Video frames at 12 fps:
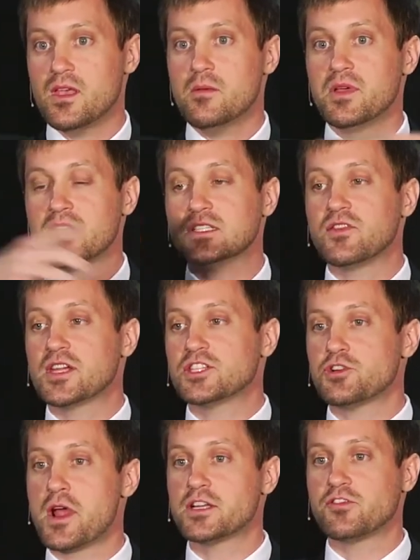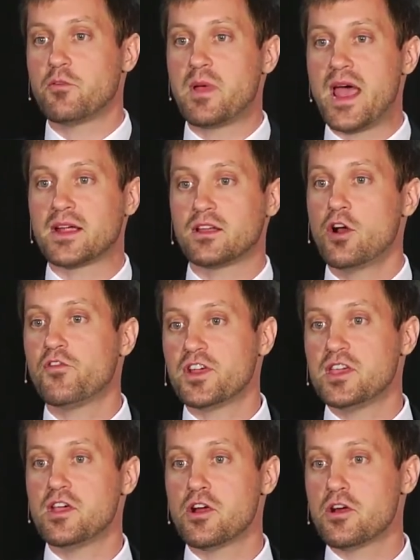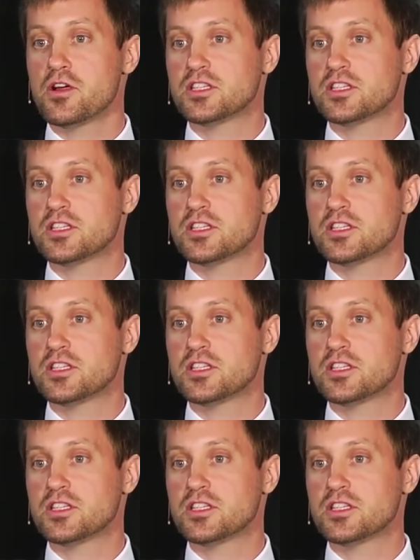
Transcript: Because if it gets transferred back over here,